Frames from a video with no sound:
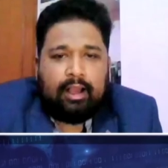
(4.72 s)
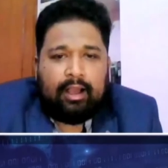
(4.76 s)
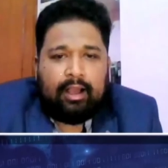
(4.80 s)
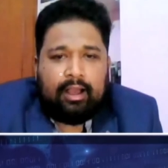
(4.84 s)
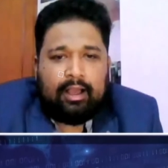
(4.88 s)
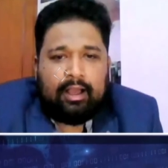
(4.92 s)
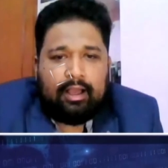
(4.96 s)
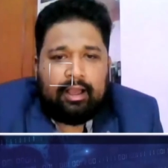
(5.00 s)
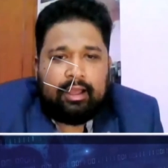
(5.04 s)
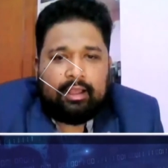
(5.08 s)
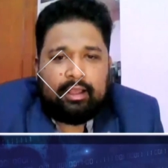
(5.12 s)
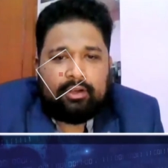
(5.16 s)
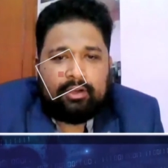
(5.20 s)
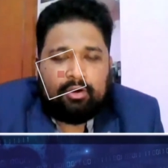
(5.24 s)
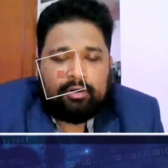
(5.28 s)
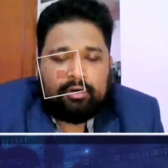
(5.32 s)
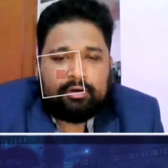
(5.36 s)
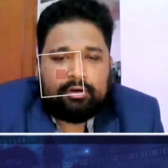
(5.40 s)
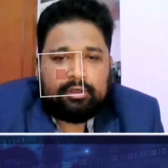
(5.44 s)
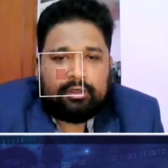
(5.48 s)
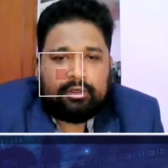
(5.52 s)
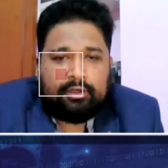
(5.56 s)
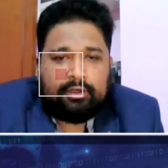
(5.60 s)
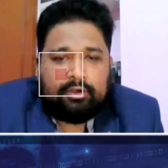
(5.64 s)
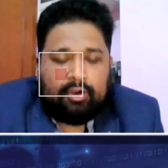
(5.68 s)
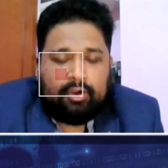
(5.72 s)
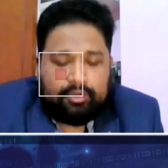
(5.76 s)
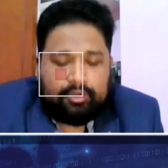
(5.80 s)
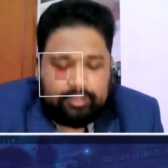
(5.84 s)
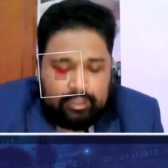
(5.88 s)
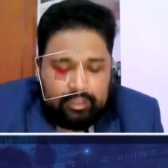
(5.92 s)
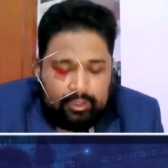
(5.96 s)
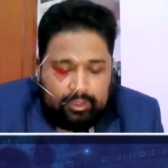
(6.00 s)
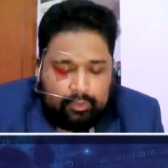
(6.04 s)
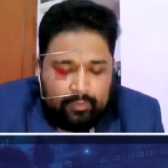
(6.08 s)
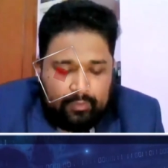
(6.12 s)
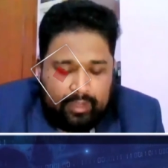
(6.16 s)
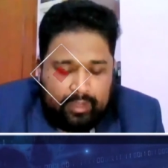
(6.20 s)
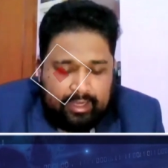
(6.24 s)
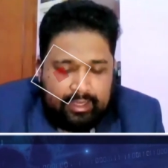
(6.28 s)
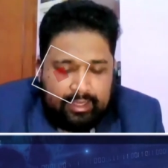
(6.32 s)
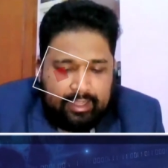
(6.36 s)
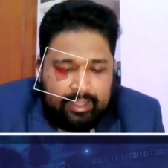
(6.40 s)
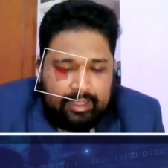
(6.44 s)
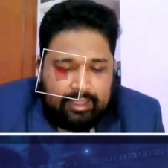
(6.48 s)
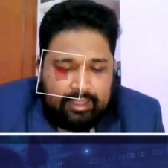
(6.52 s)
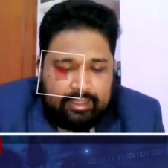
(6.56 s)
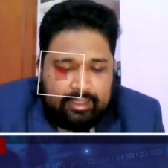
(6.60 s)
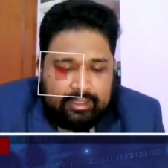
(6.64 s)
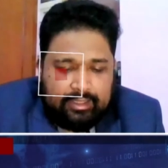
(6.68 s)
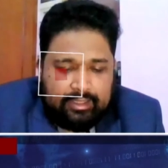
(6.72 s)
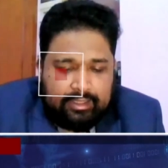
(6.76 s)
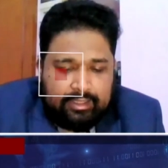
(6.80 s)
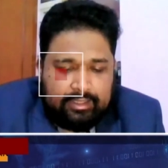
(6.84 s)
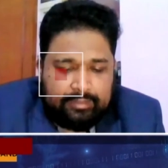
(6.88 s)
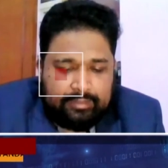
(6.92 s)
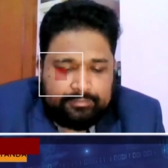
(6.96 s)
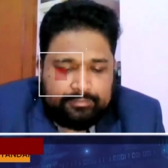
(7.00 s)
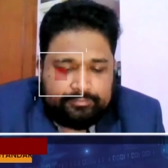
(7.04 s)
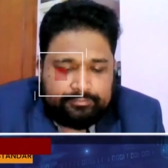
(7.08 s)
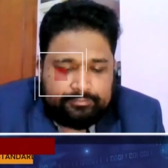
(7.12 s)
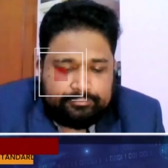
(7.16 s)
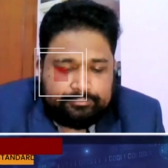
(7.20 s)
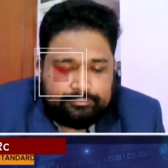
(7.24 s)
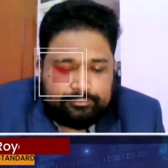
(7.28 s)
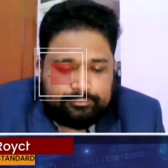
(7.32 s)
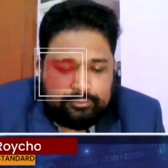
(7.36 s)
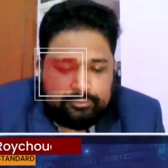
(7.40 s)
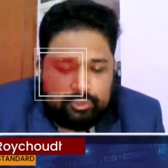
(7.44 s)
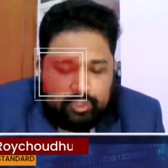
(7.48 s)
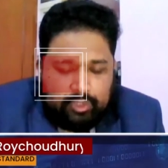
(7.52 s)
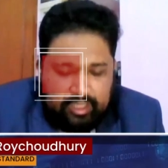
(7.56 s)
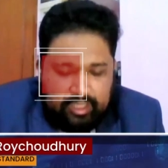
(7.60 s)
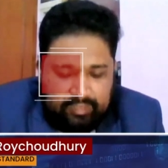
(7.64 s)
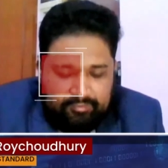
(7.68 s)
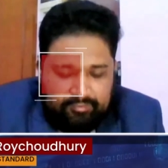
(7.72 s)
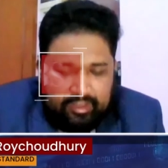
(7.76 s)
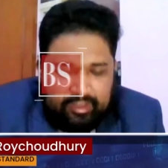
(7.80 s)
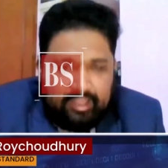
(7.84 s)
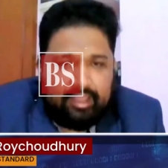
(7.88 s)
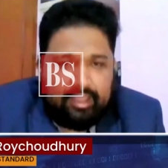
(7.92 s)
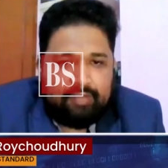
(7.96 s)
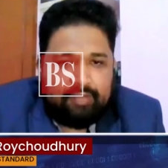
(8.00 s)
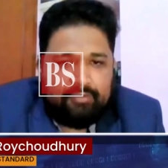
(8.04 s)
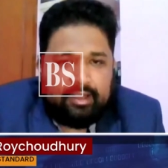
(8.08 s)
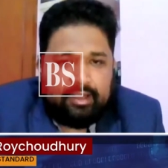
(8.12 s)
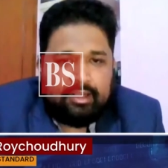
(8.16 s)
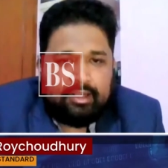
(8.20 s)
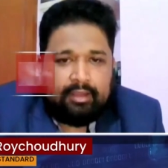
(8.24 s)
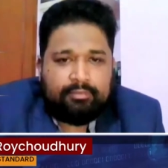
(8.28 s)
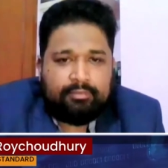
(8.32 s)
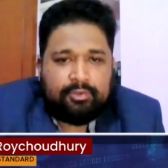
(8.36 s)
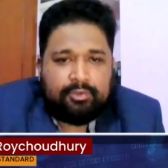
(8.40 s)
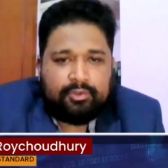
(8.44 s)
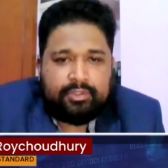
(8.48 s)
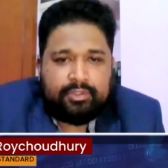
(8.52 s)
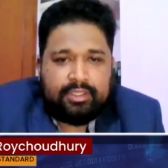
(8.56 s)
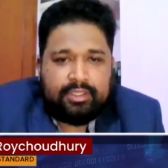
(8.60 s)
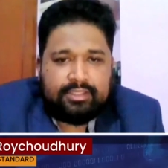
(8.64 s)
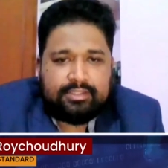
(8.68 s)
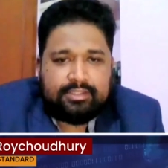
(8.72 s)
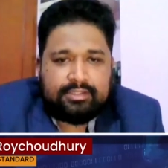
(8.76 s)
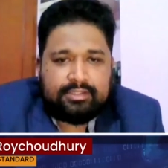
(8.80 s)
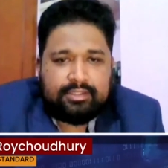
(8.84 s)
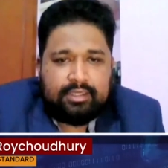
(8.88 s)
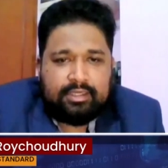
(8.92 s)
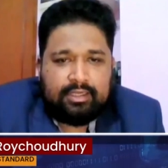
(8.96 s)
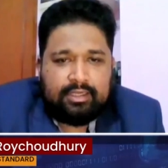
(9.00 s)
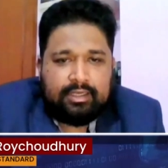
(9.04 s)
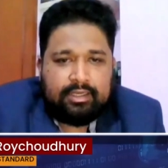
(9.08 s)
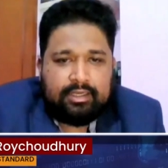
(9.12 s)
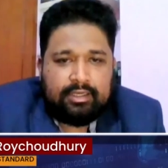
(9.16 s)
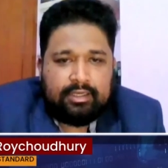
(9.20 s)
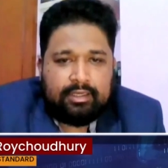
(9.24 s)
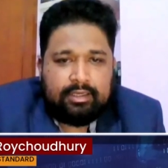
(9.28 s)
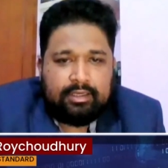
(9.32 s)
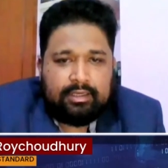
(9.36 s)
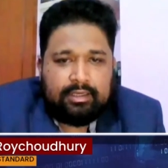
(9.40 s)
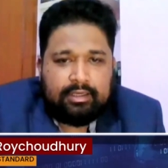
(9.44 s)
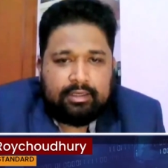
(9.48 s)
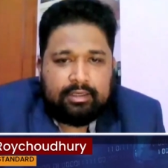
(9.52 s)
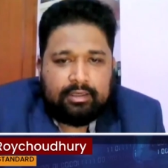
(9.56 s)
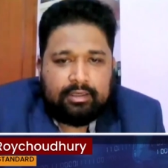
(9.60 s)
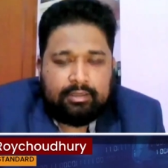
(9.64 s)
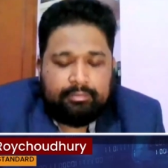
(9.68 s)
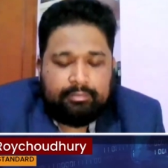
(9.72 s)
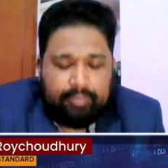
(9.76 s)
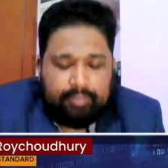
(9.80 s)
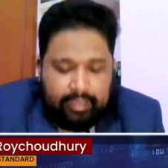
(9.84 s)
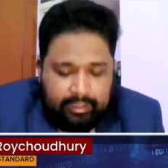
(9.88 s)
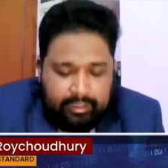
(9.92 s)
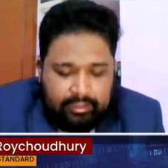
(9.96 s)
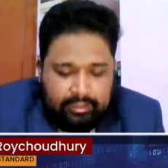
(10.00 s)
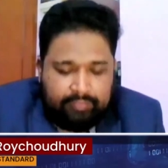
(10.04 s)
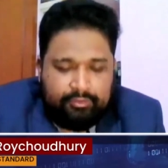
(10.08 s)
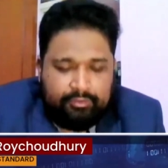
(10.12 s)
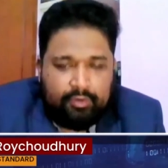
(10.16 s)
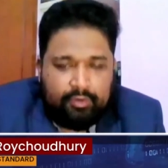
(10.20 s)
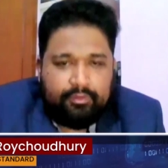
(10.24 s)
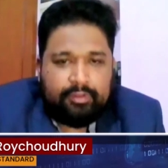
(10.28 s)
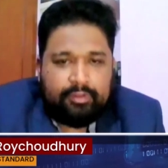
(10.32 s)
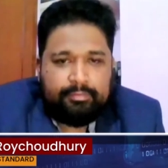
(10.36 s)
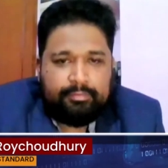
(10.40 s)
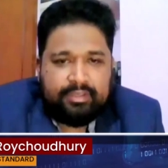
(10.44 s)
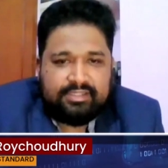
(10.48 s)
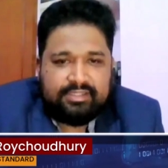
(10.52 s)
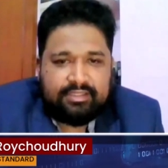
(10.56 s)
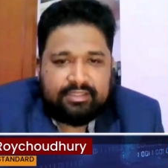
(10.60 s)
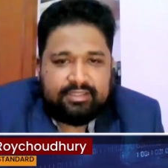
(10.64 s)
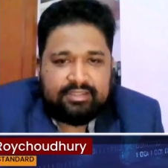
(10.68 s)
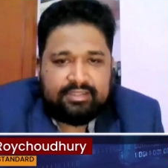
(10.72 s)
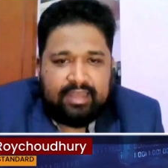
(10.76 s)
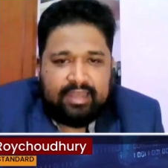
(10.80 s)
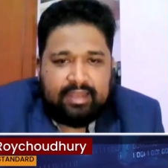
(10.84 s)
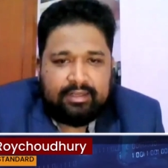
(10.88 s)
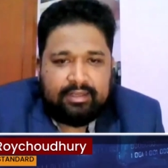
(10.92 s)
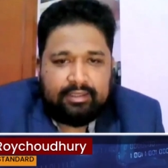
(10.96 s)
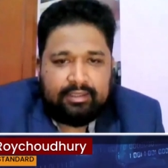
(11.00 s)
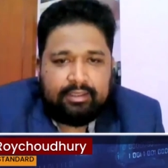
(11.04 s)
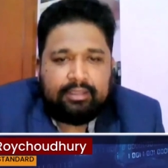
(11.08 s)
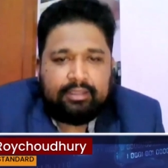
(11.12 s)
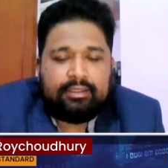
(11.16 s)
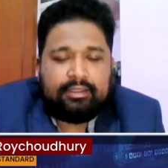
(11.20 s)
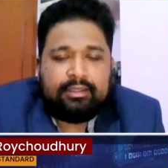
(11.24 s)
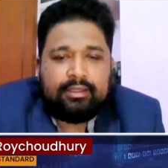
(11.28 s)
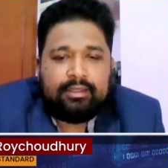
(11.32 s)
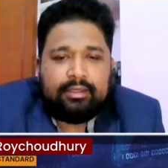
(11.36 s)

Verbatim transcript: Uh, doc- Dr. Ahluwalia, uh, good evening and welcome to this uh, interview with Business Standard.